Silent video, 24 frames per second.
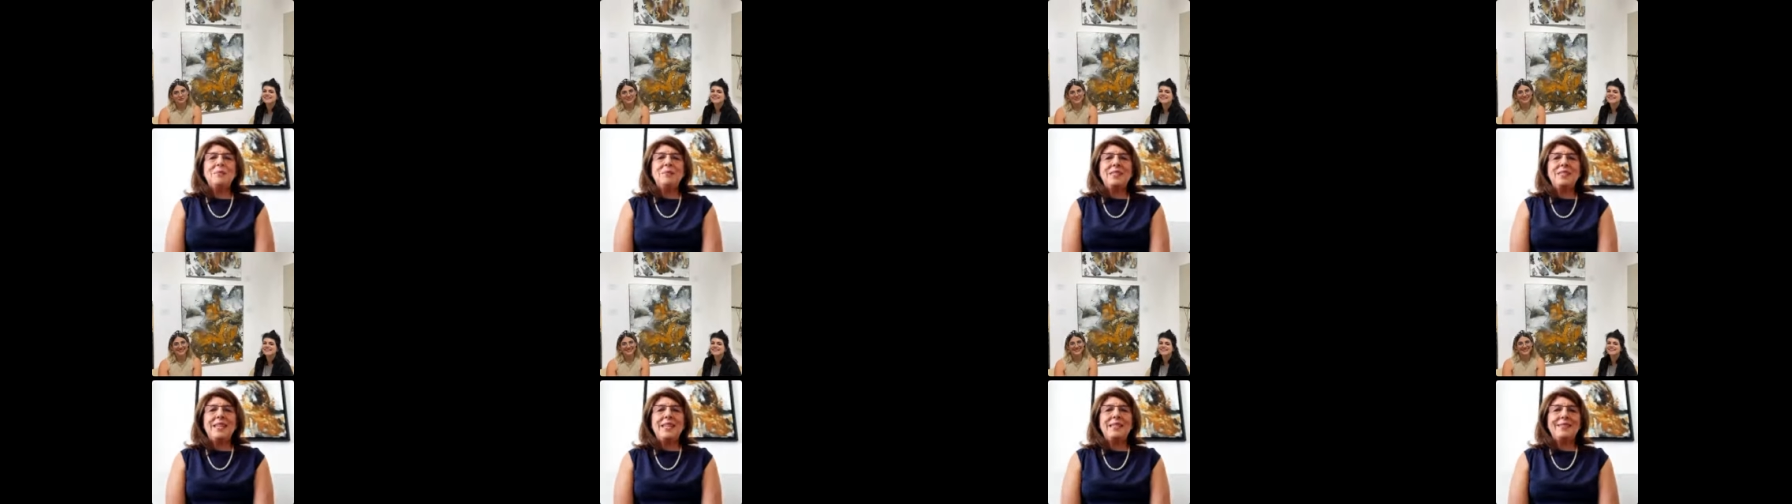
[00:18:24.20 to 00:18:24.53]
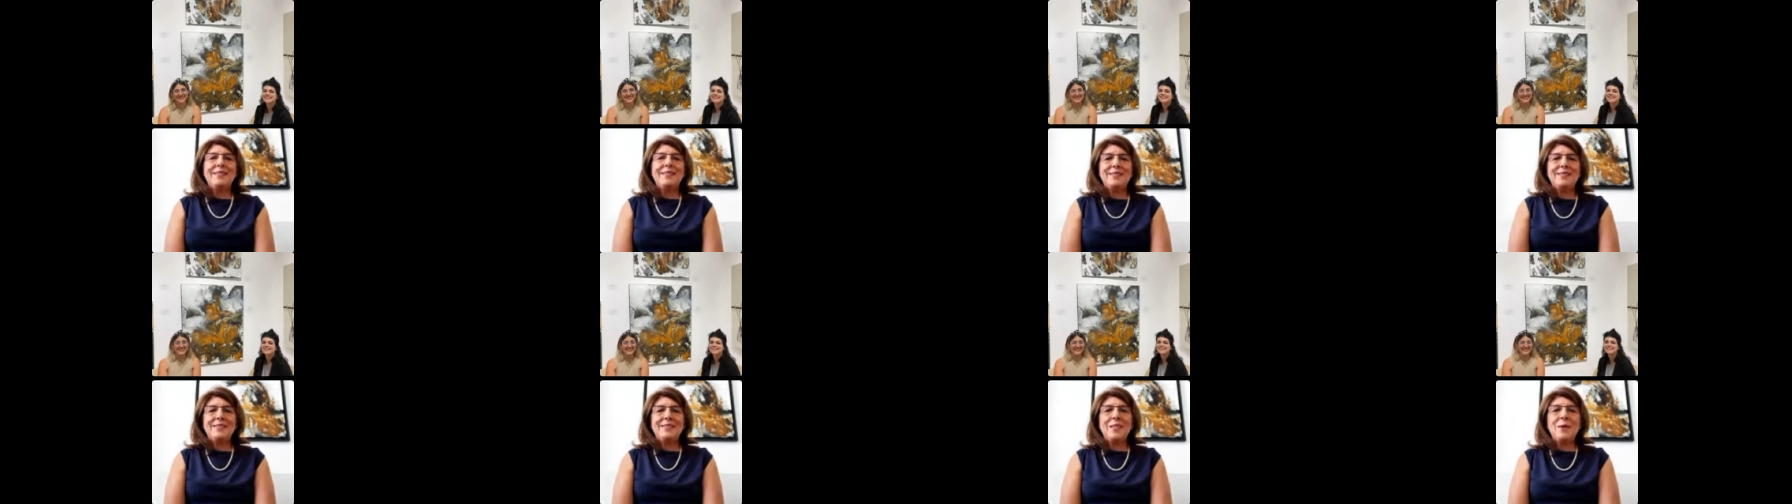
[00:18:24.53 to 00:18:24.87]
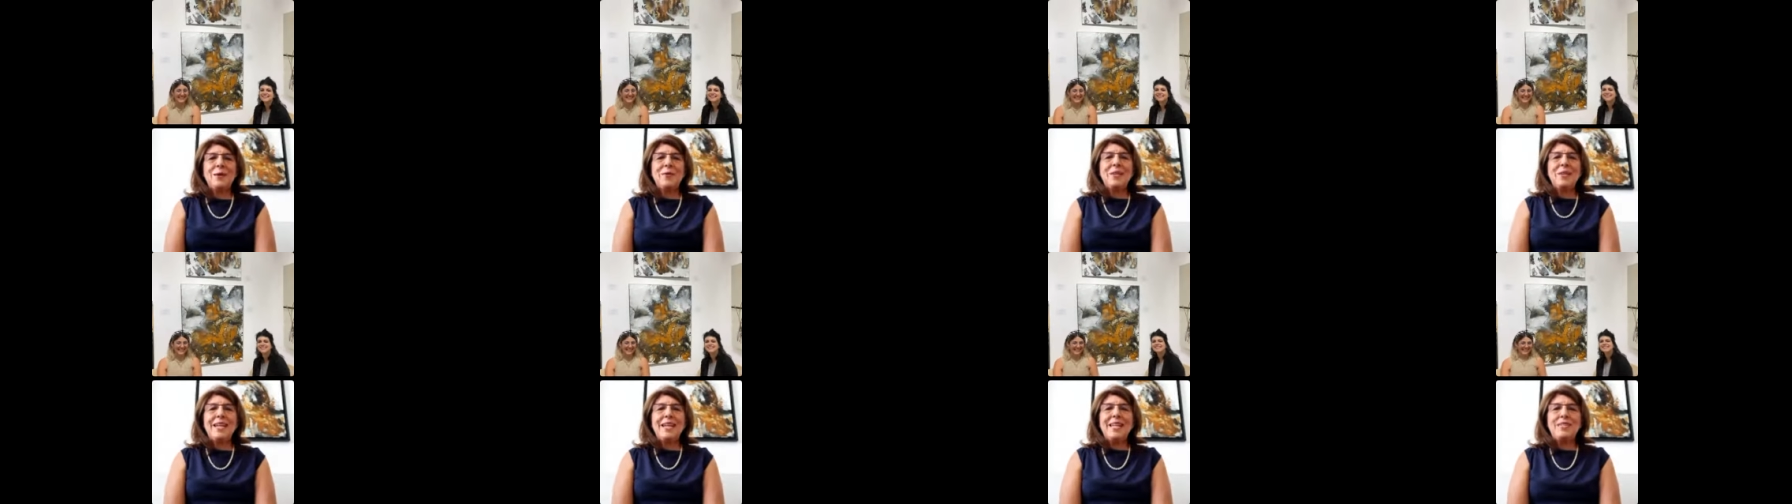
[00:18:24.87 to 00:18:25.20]
that
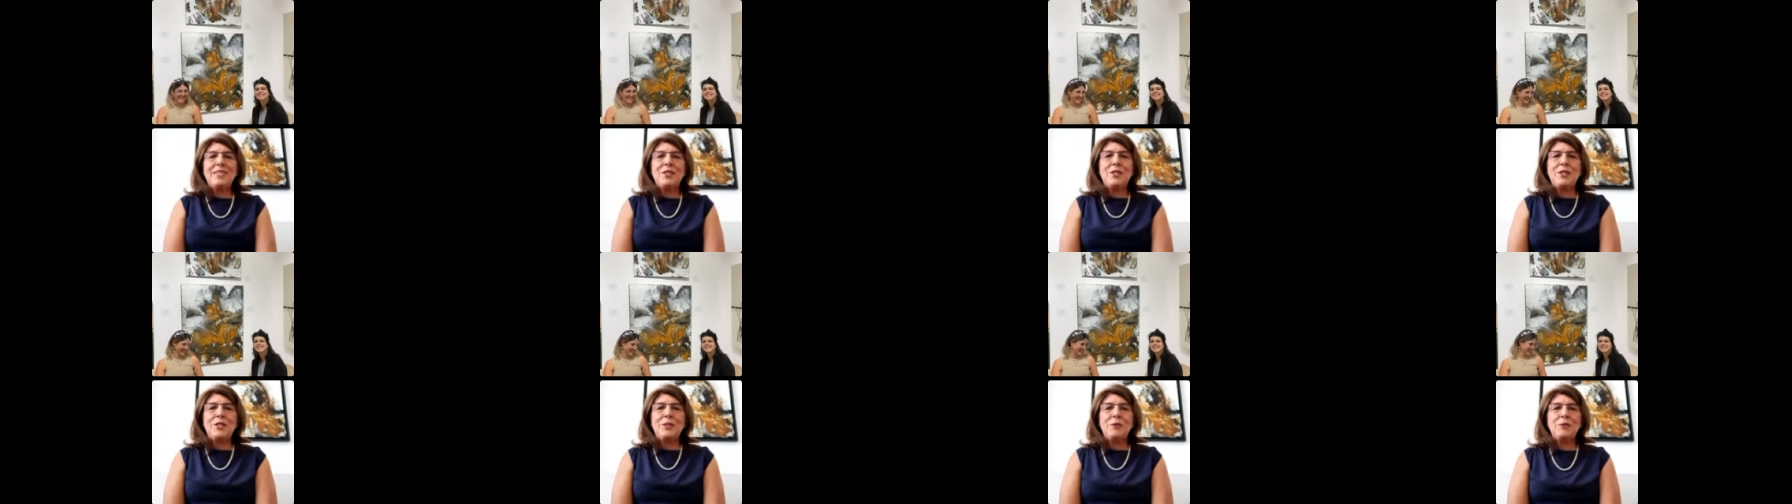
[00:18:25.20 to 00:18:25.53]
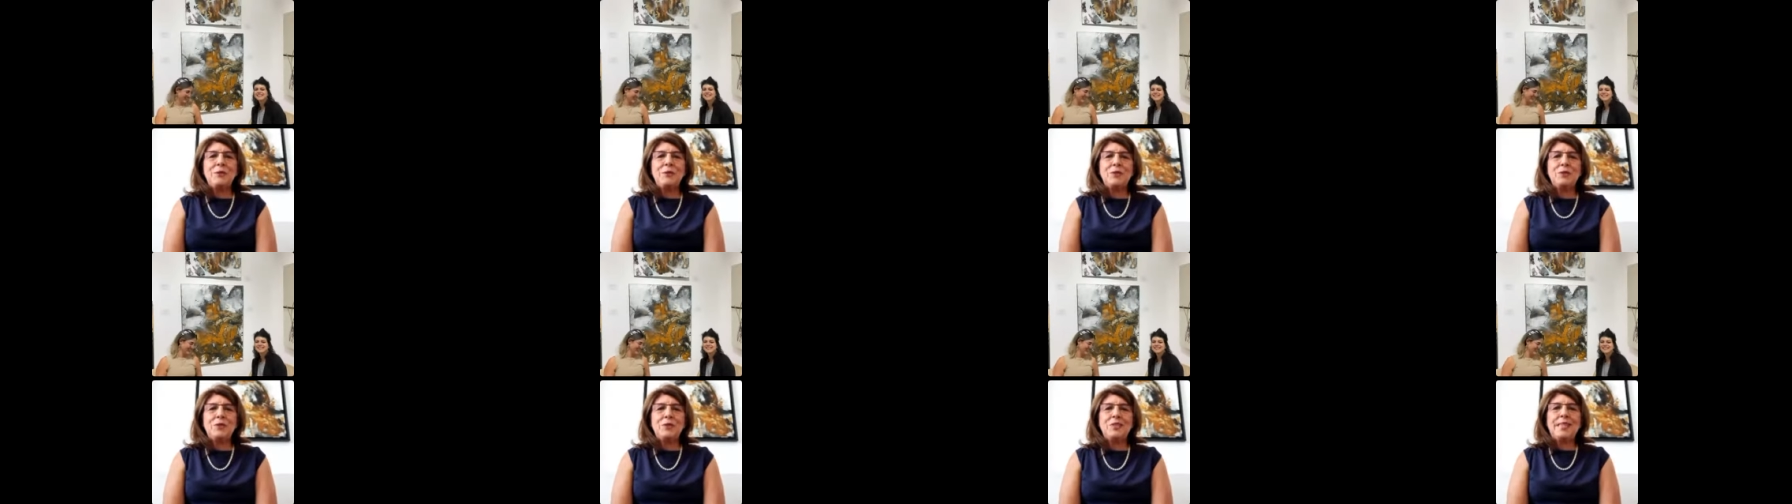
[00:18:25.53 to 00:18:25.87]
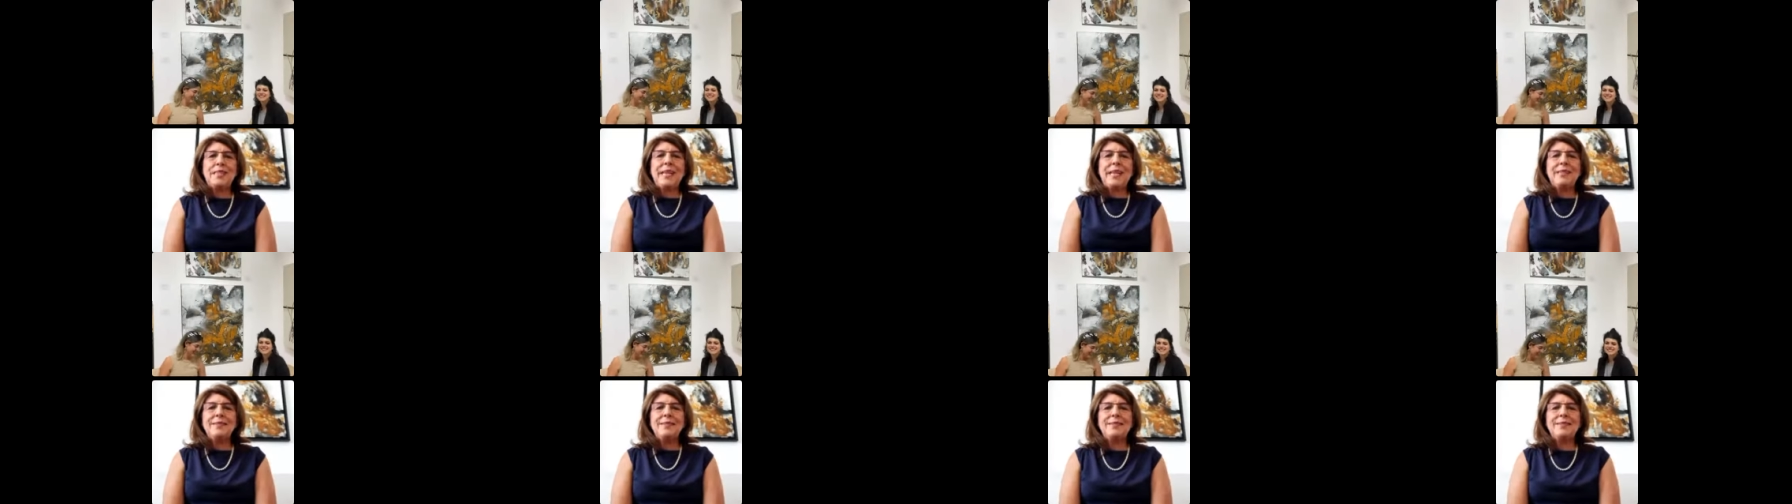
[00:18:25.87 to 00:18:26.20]
don't let you
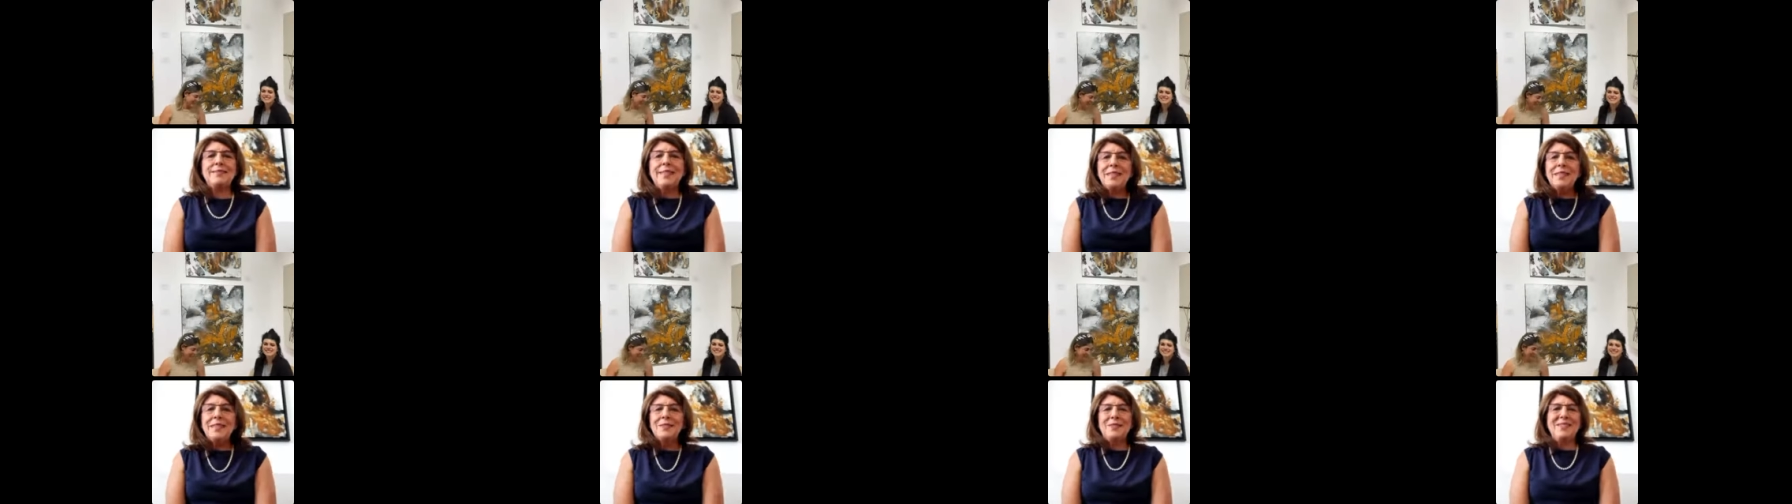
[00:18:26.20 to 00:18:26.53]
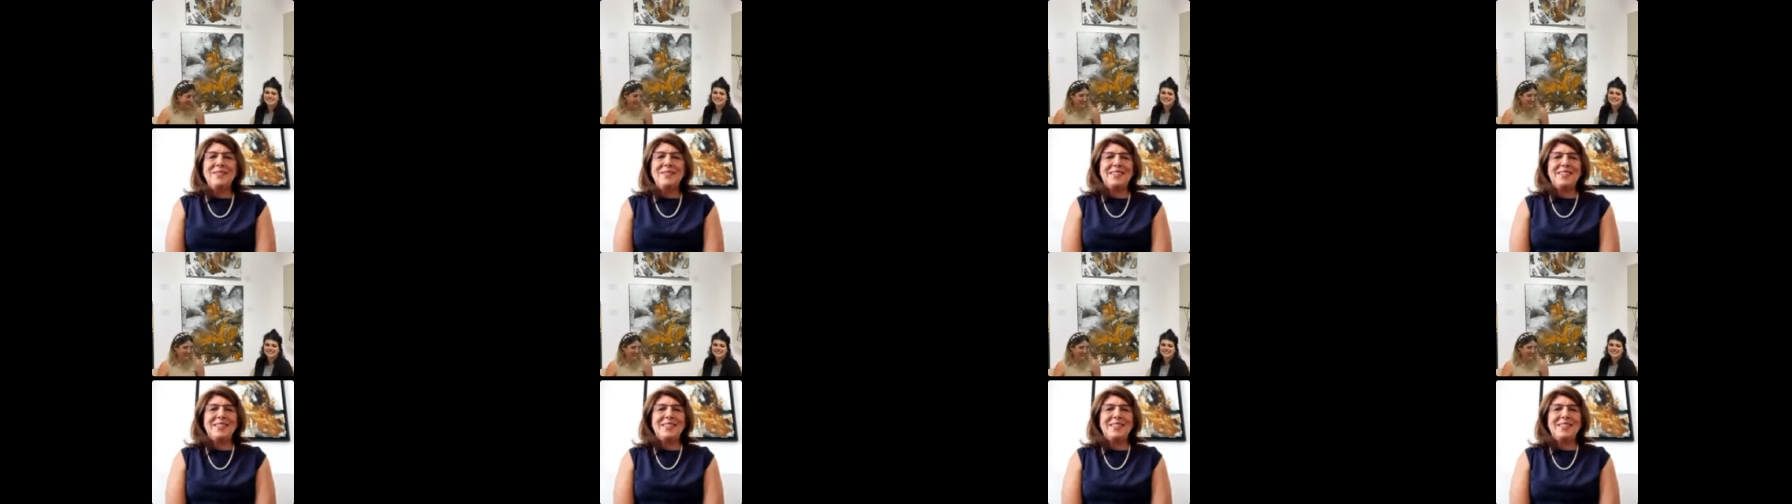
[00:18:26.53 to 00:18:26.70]
stay still,